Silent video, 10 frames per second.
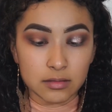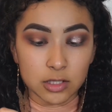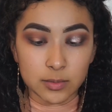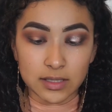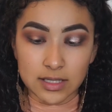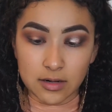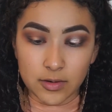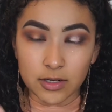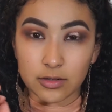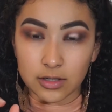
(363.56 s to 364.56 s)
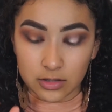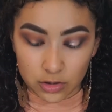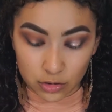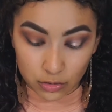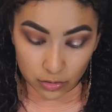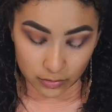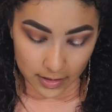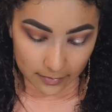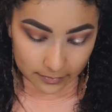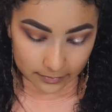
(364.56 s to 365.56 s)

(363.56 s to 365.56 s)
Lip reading: just because I don't want it too wet.